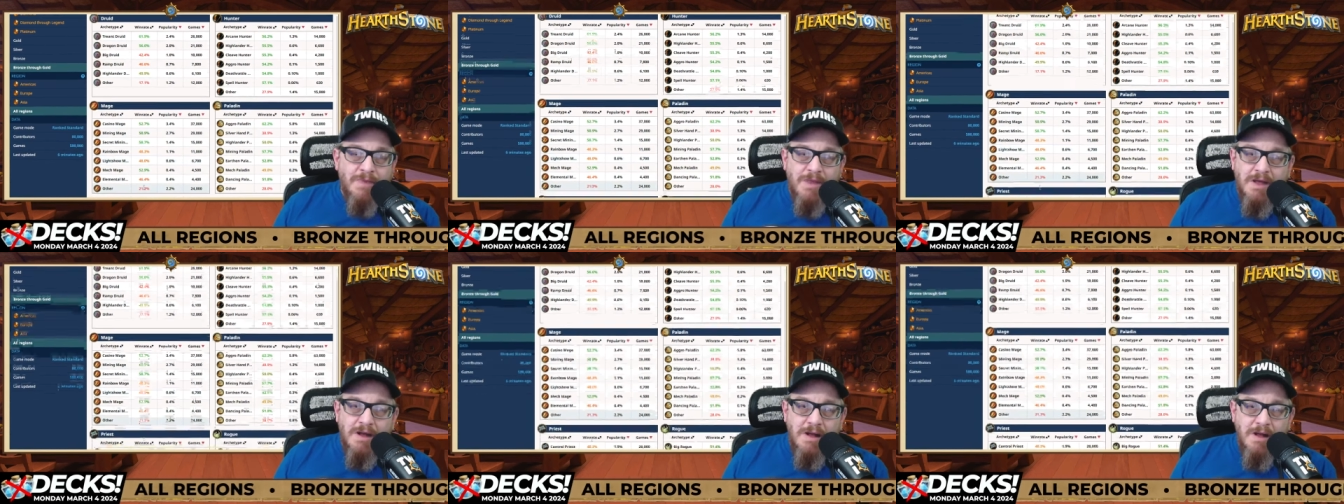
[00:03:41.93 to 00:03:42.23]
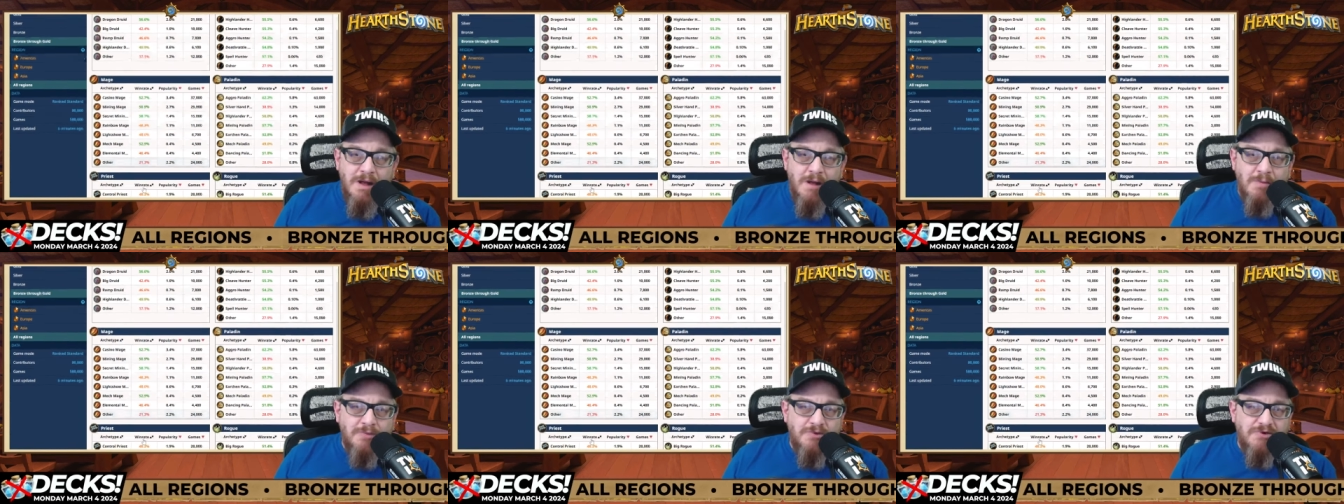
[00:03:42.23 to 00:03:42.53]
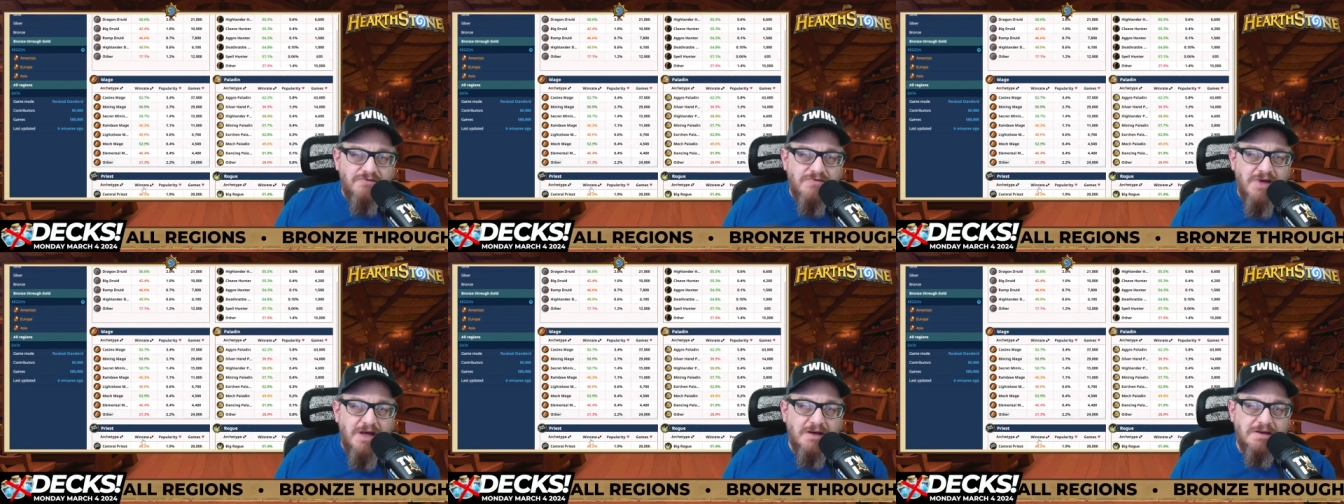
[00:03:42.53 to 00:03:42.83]

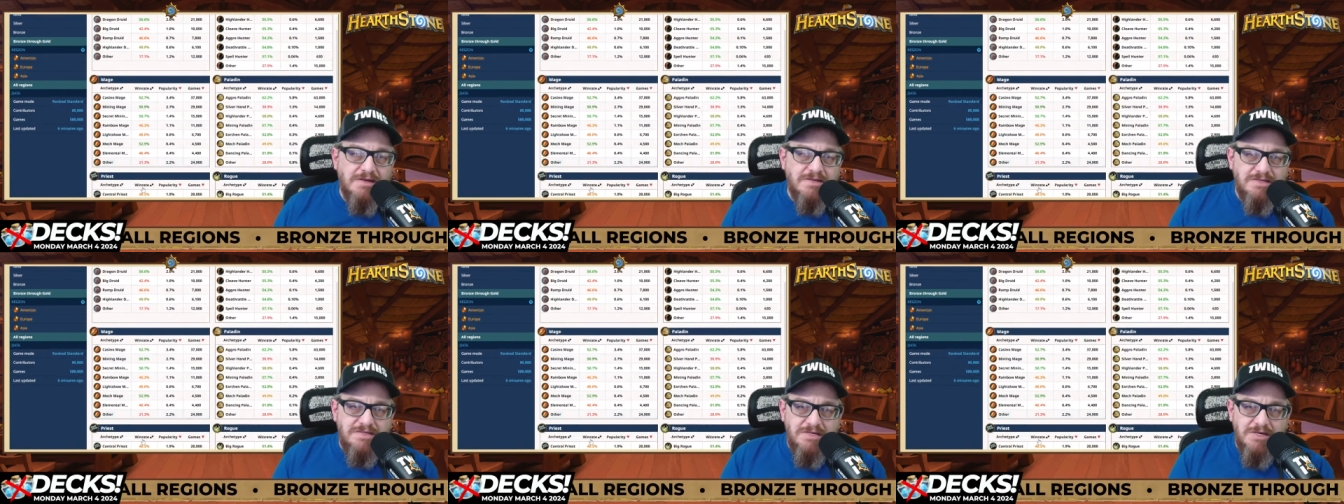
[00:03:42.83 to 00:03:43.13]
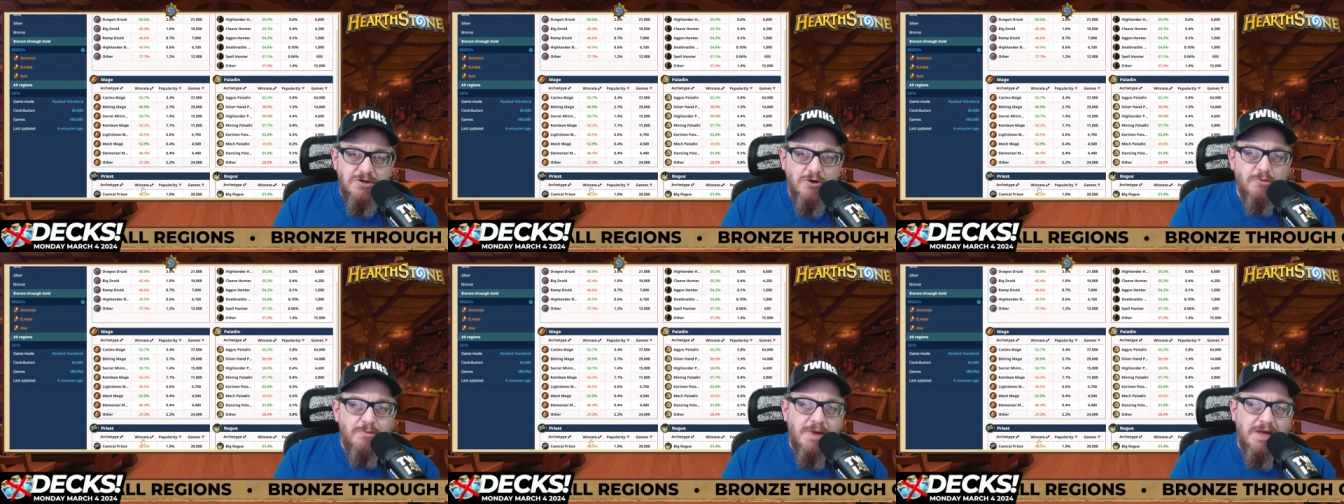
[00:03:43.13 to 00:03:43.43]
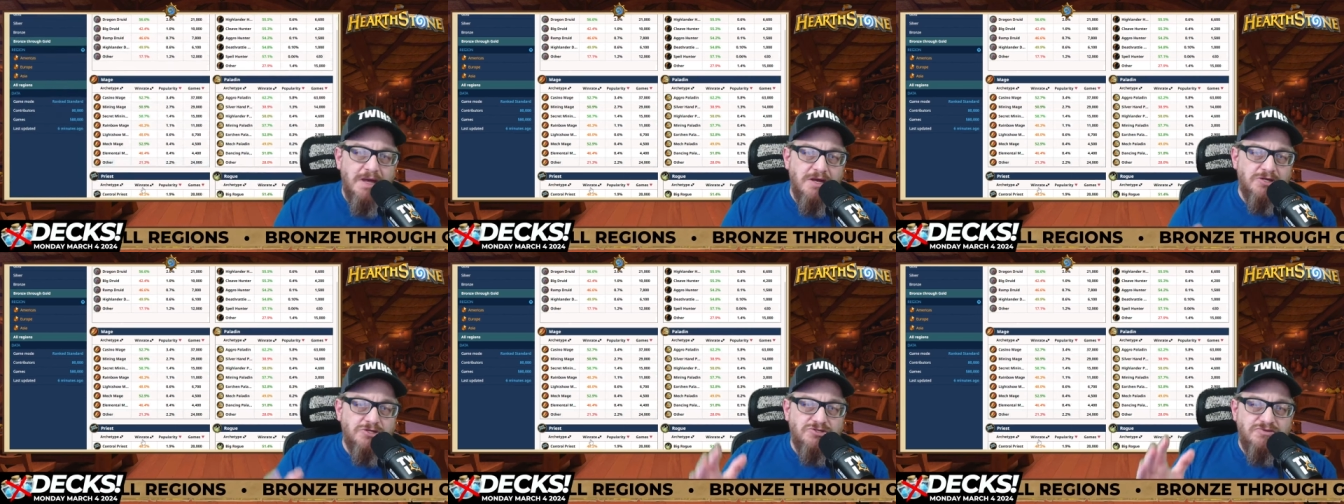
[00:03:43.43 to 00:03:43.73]
Casino
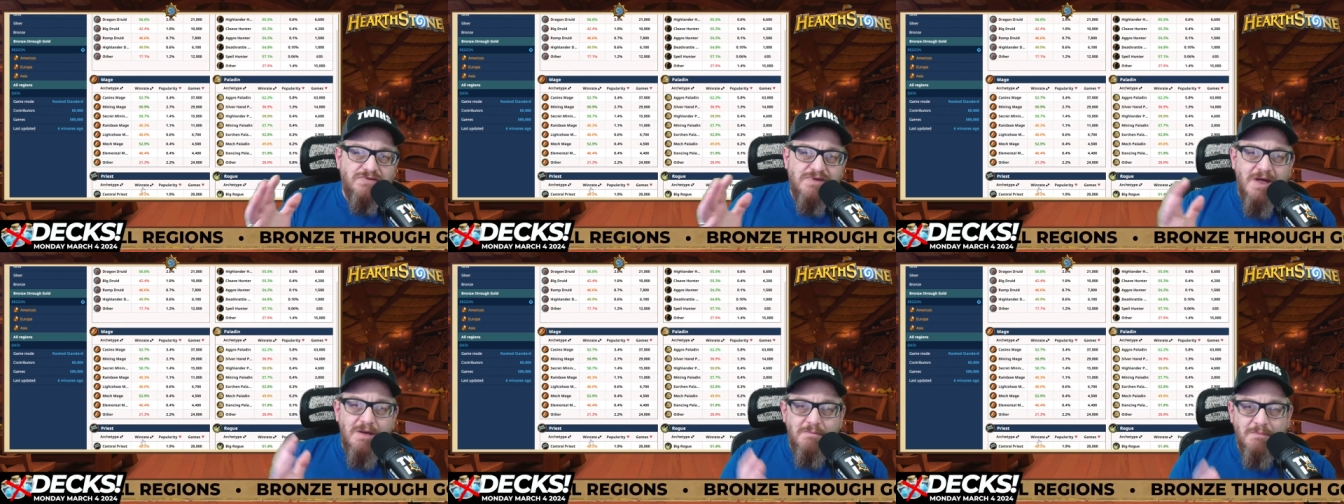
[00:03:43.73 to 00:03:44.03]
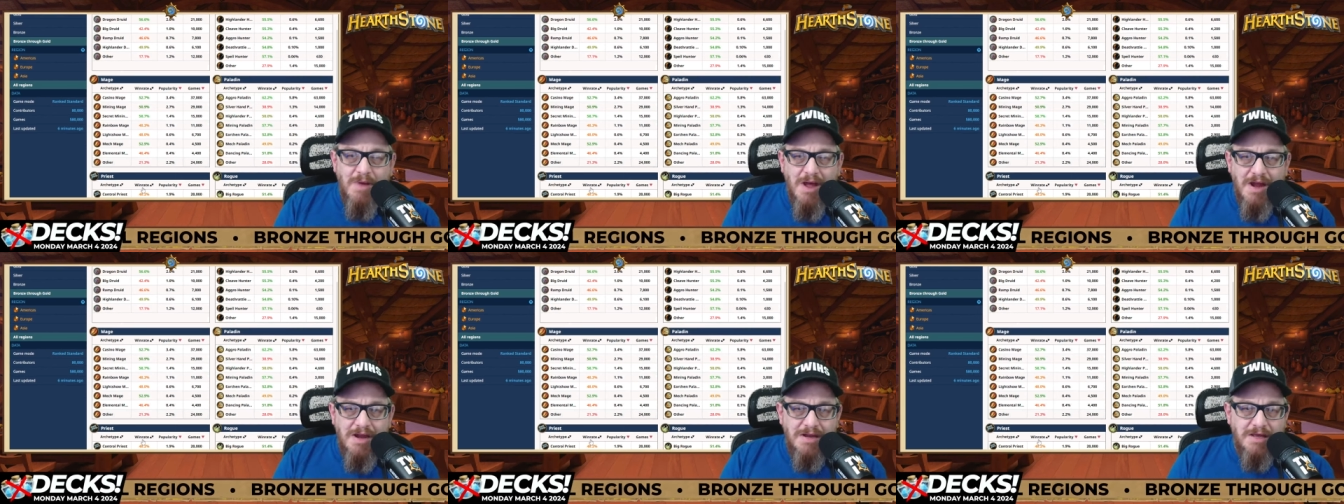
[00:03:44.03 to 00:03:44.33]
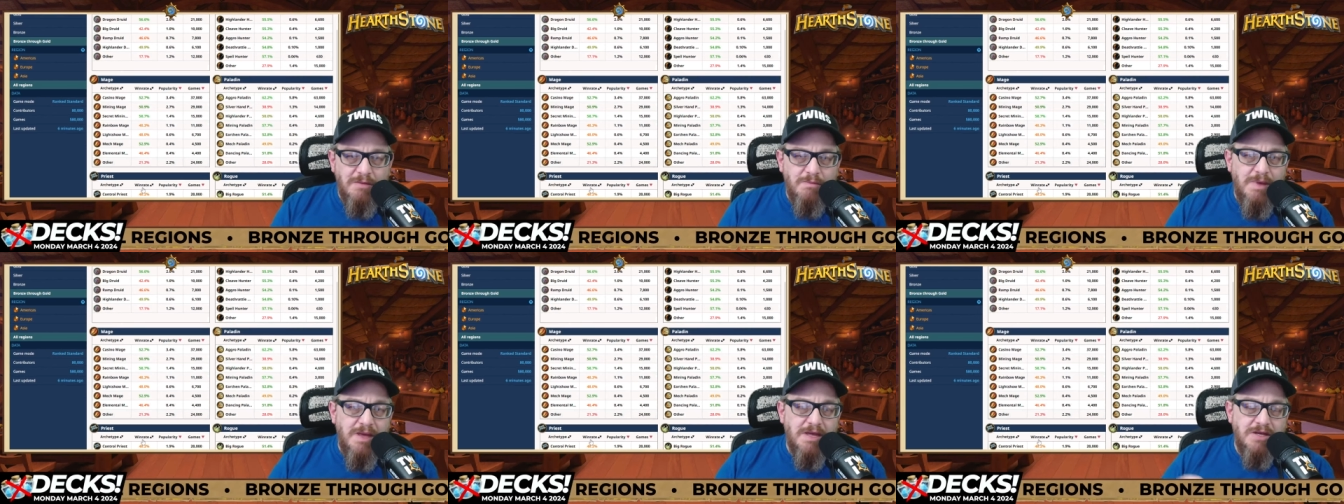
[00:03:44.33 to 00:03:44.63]
Mage, you've got
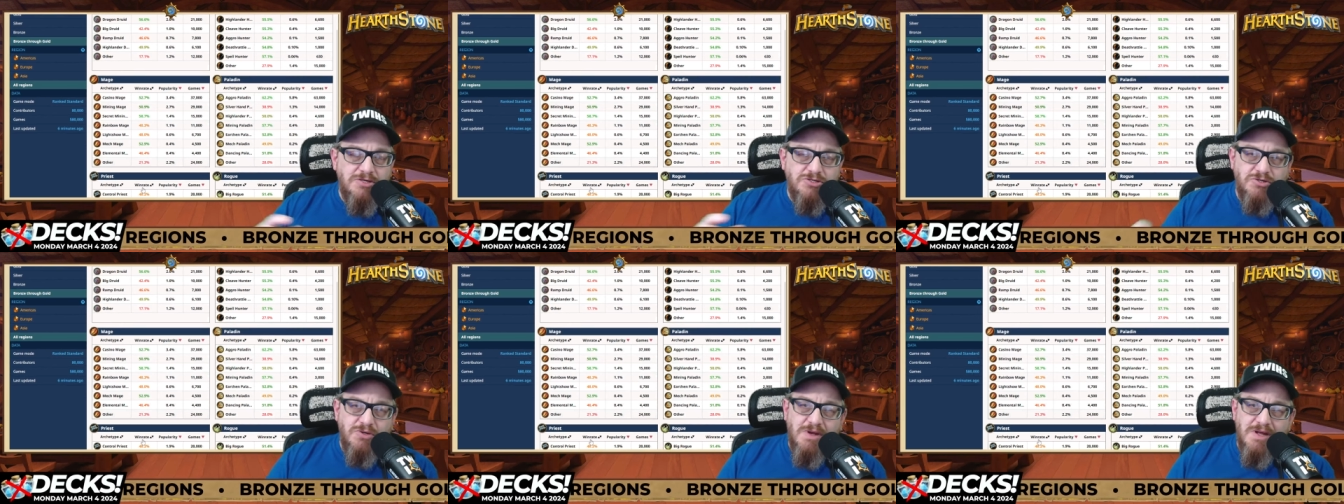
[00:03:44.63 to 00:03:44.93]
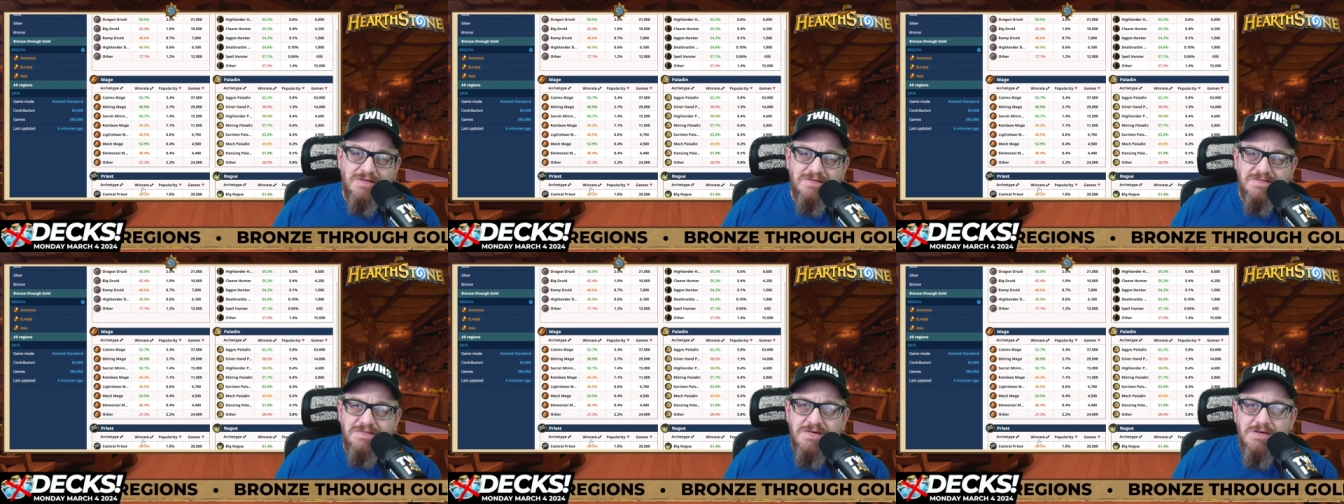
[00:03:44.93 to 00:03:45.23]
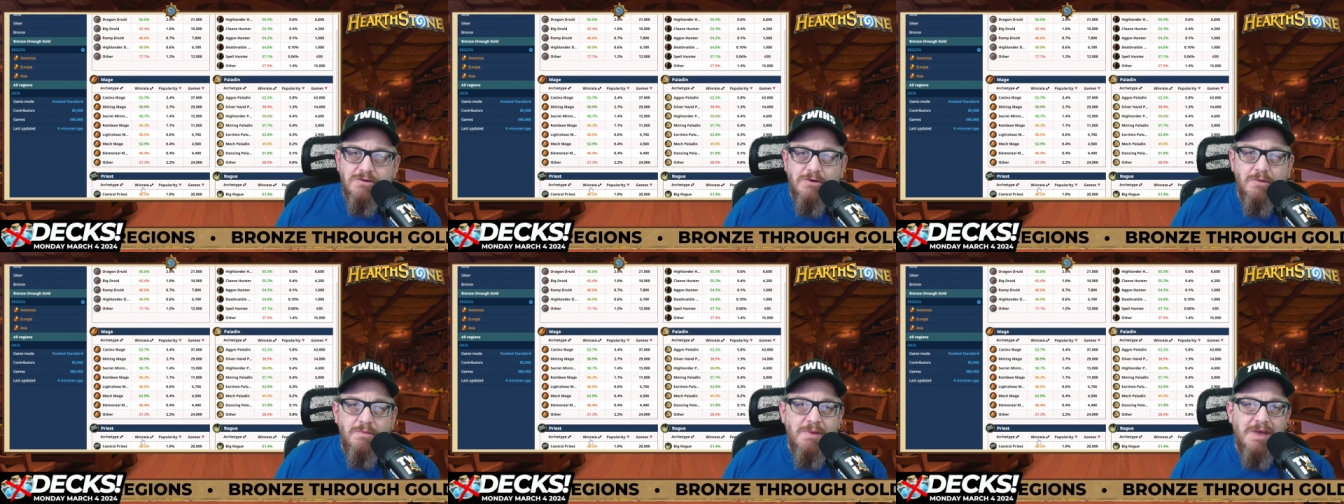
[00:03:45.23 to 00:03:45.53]
Mining Mage, you've got
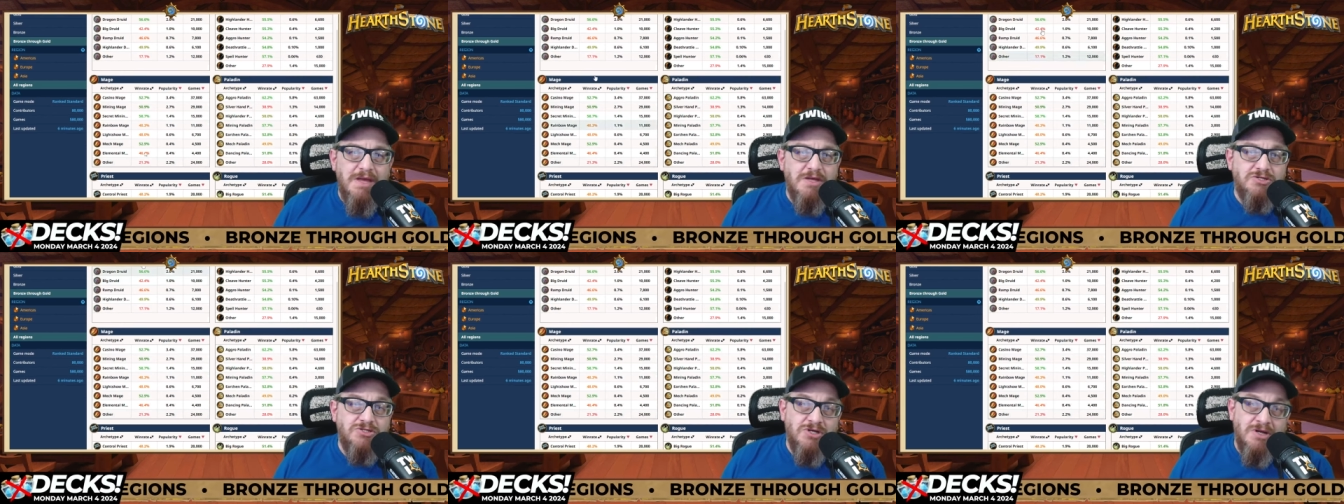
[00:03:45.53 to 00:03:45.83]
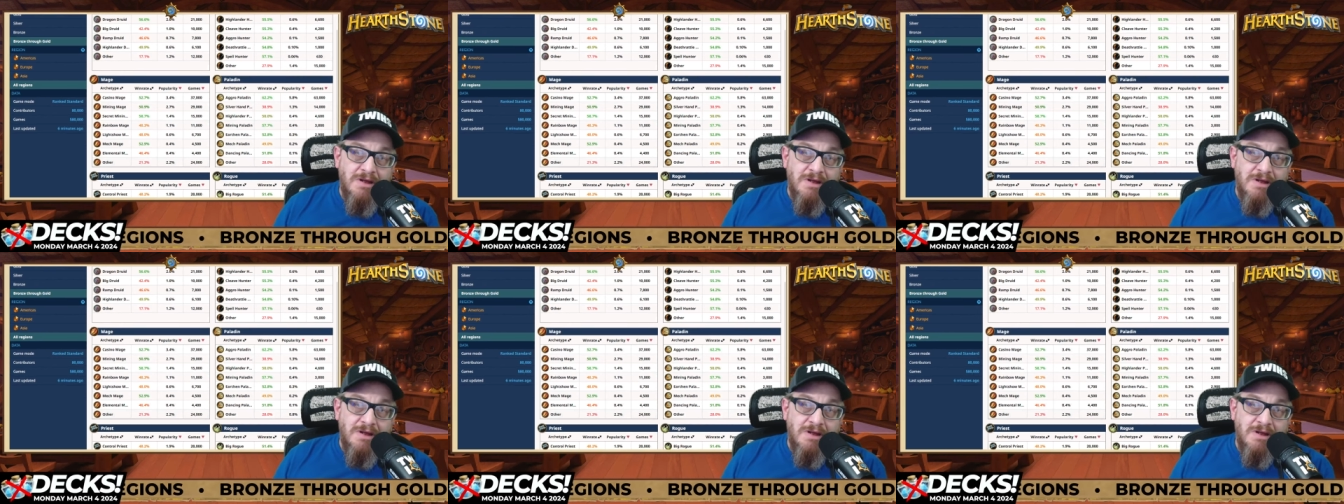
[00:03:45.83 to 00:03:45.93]
Secret Mage.